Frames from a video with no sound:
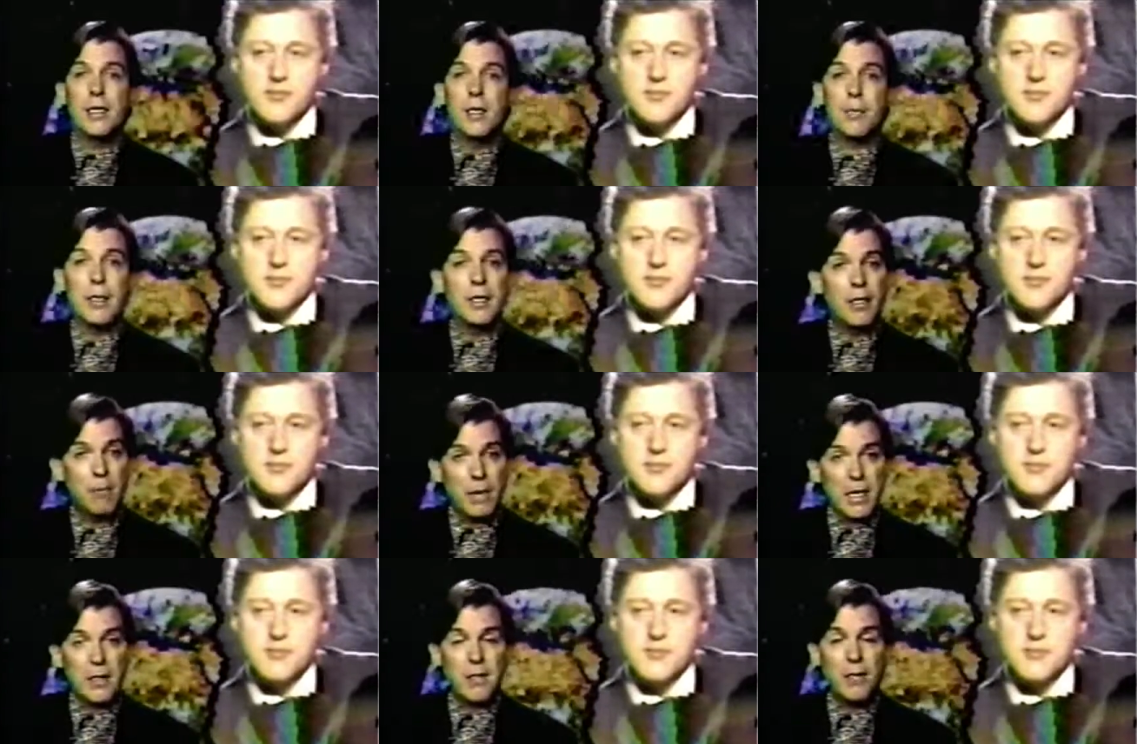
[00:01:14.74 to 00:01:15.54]
Speaker 1: tape and
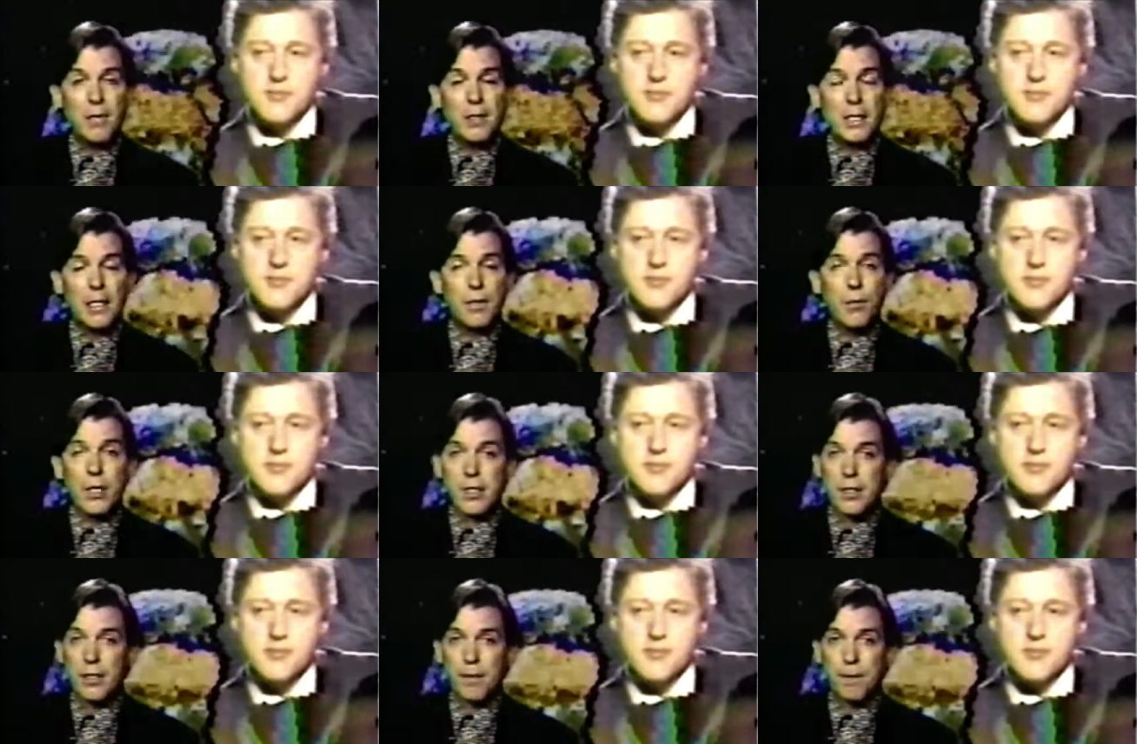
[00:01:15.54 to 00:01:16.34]
demanded that they
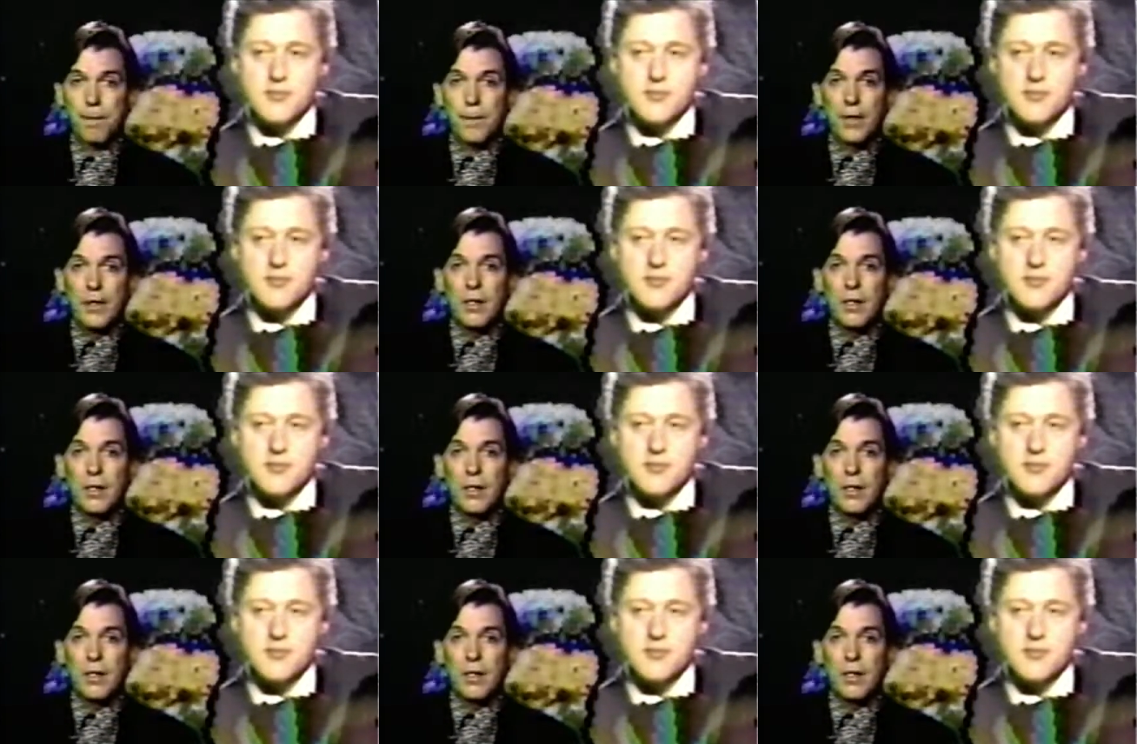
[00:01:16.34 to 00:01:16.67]
arrest him.